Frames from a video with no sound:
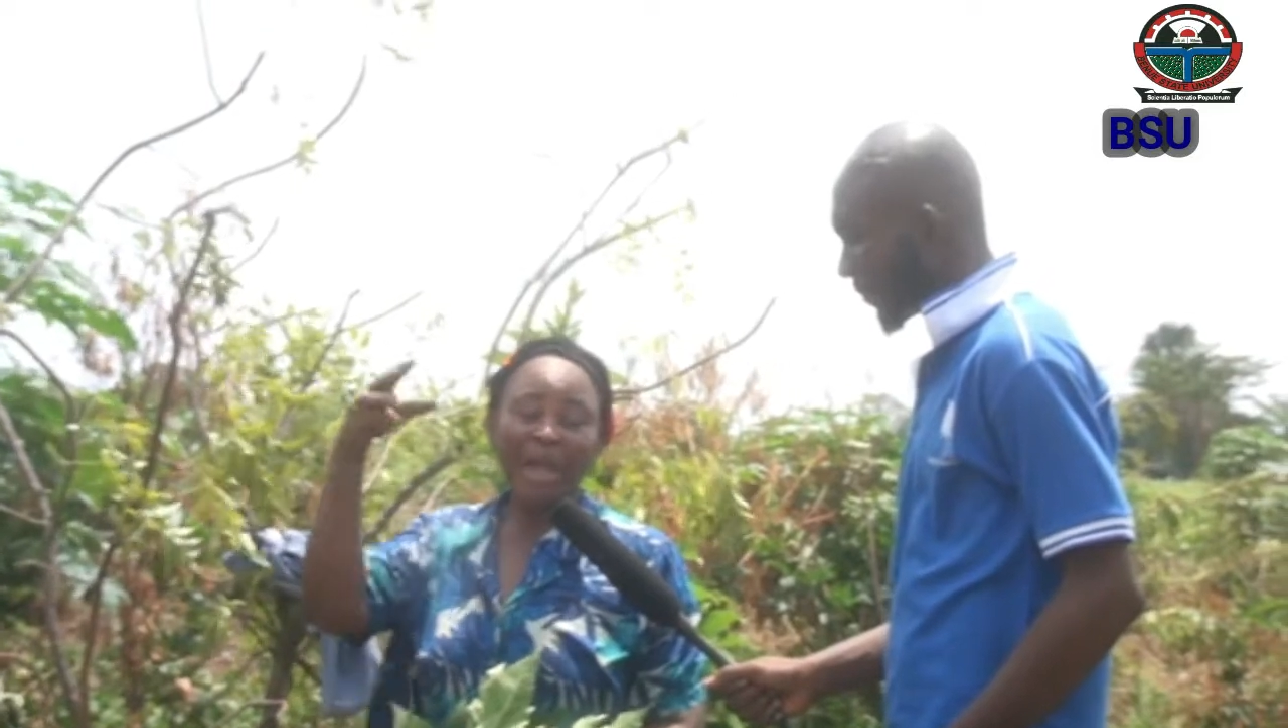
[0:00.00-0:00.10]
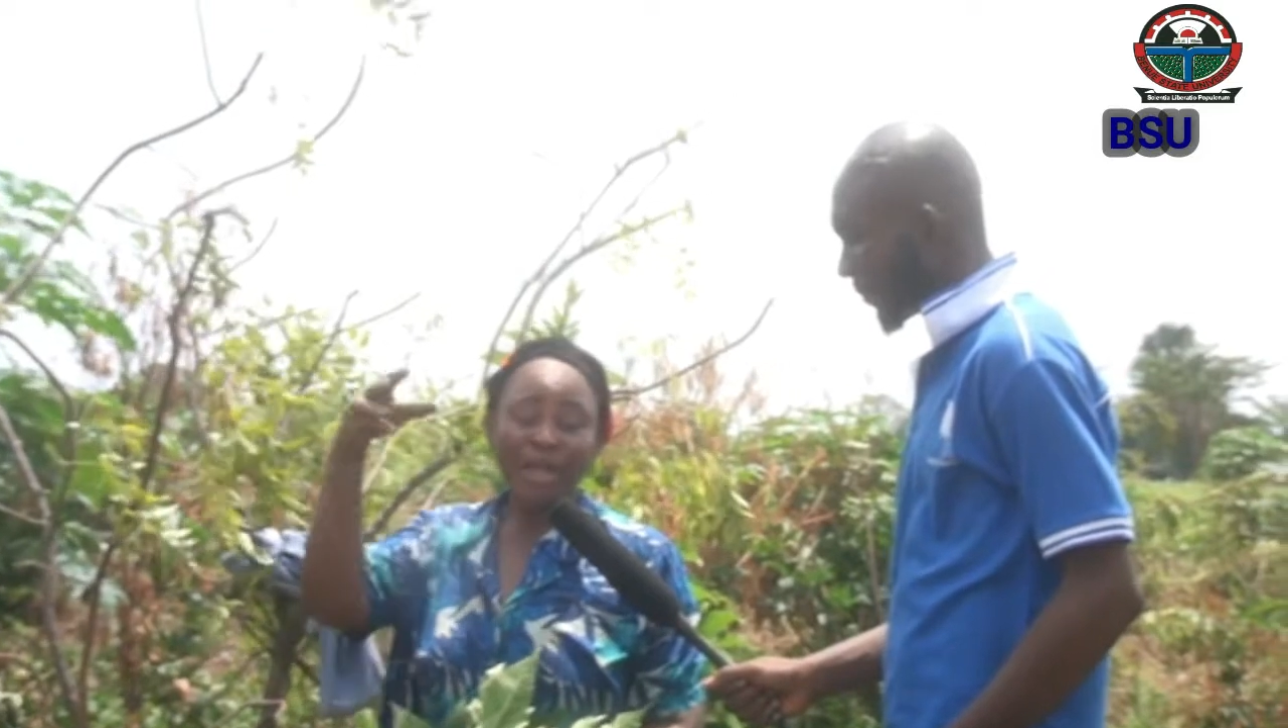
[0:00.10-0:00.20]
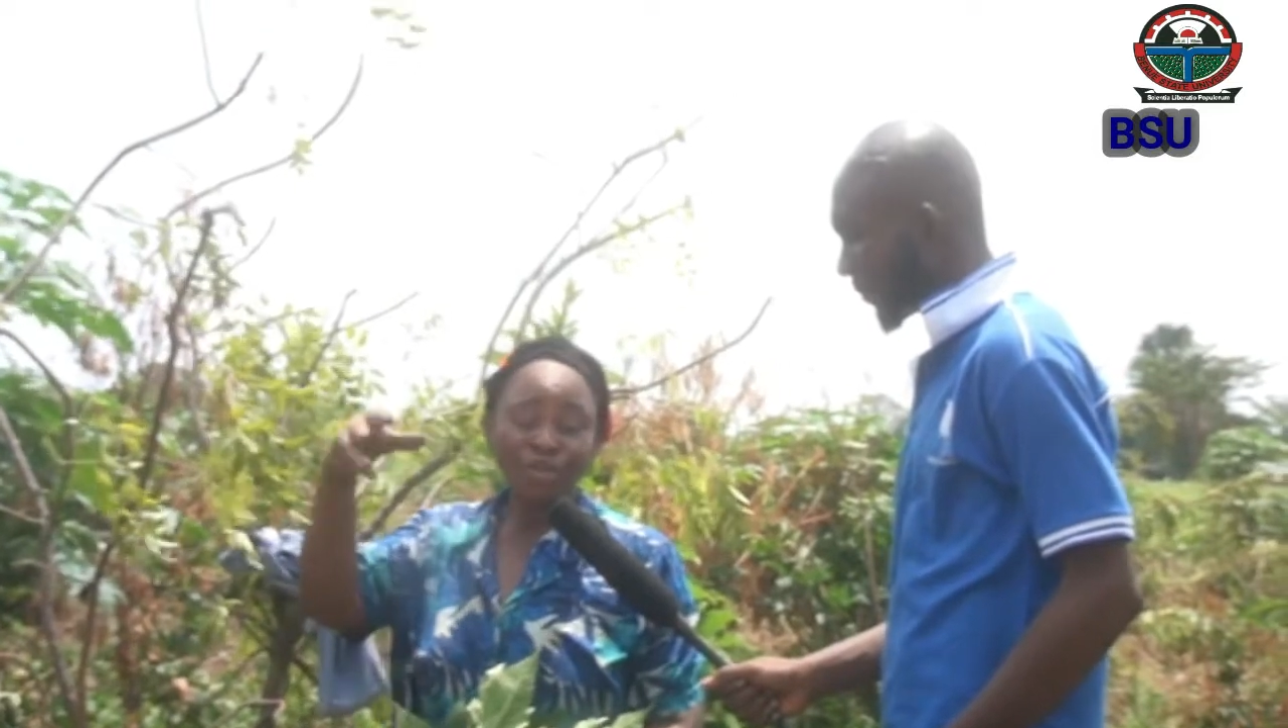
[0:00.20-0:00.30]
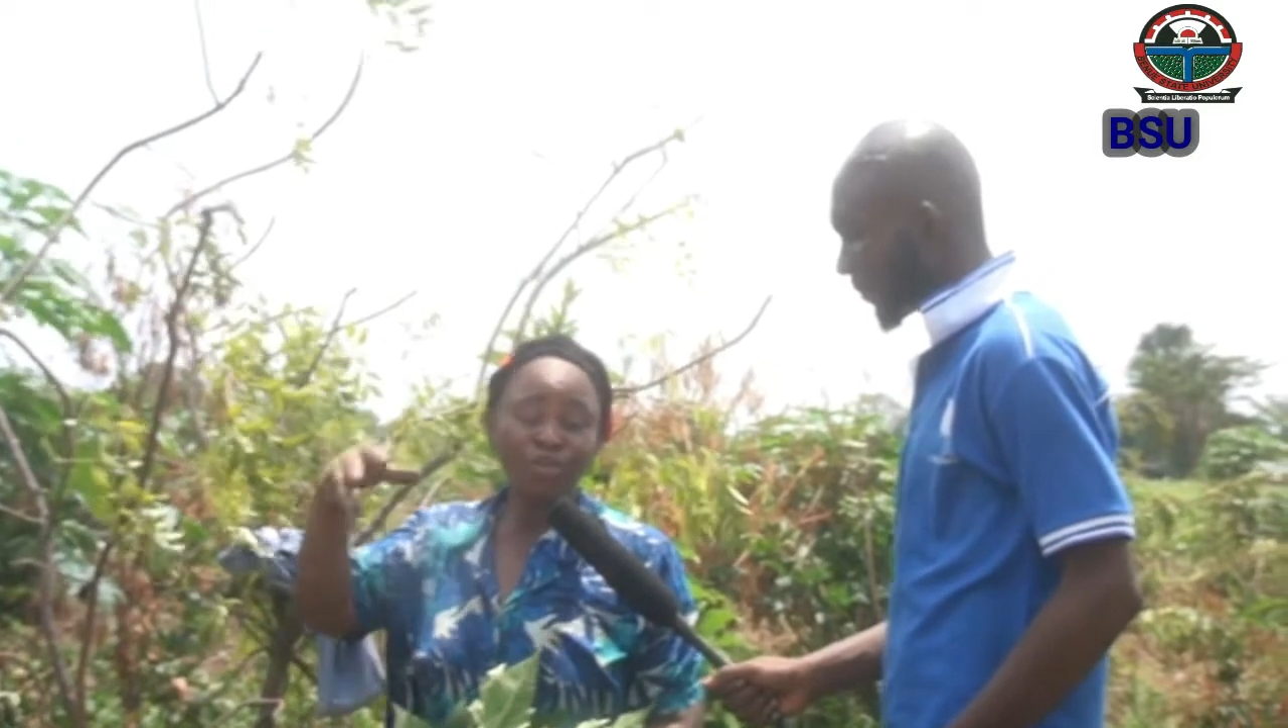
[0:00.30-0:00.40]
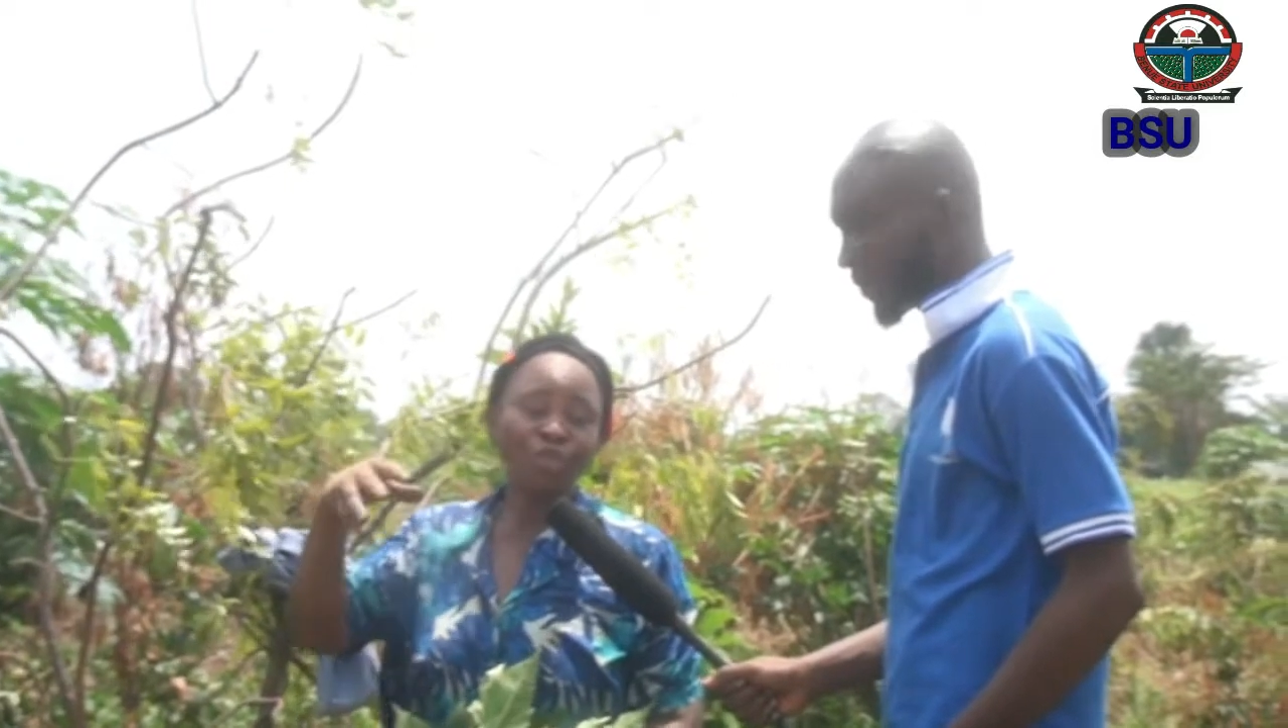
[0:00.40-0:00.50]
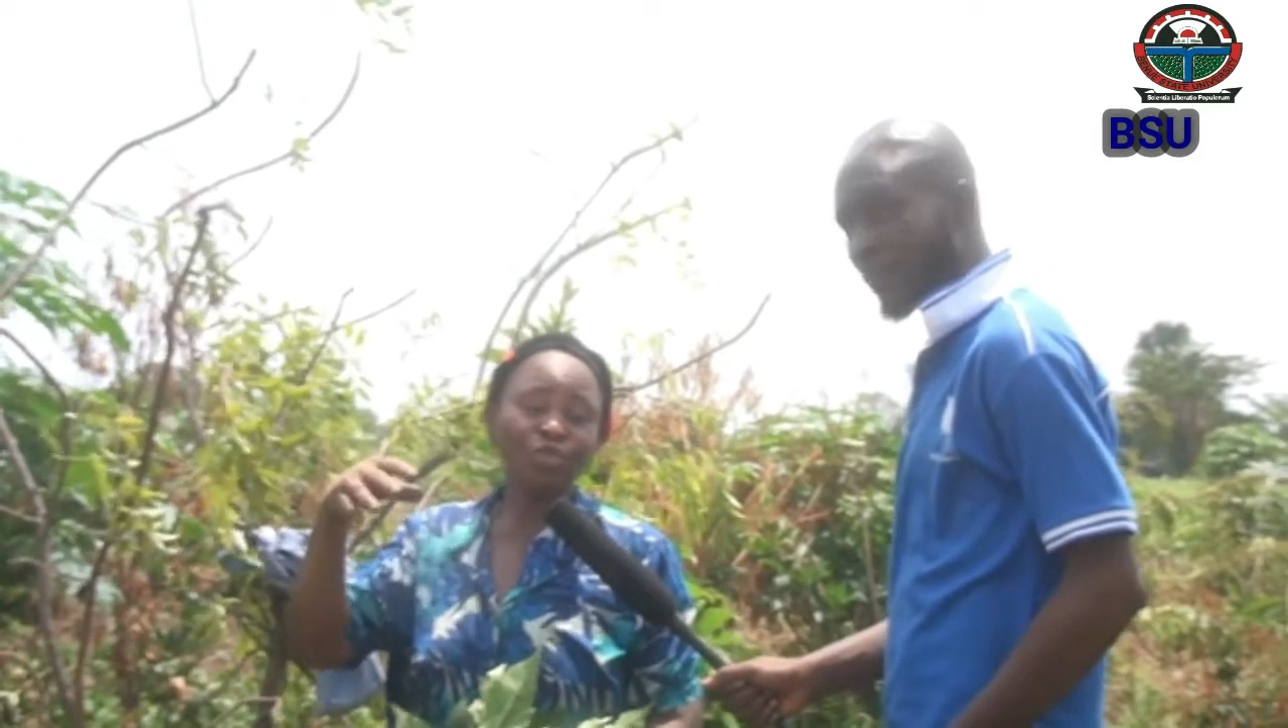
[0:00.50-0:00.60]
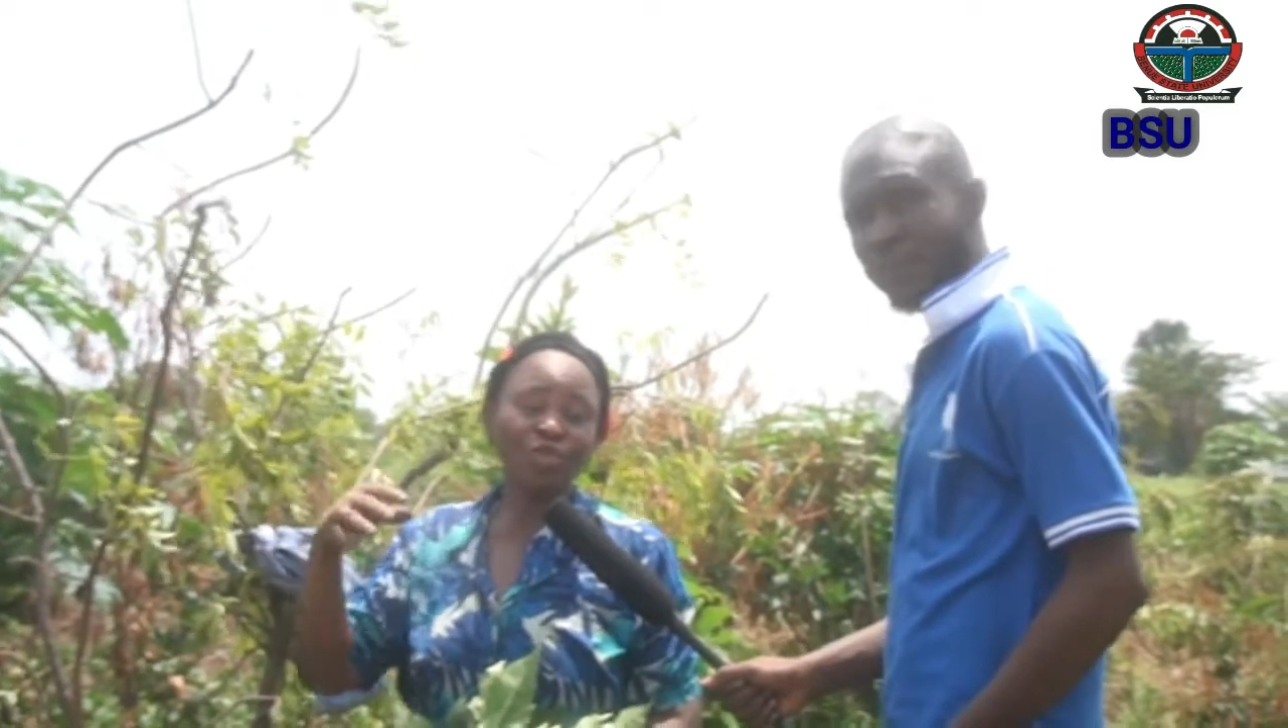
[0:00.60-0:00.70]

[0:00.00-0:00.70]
I used to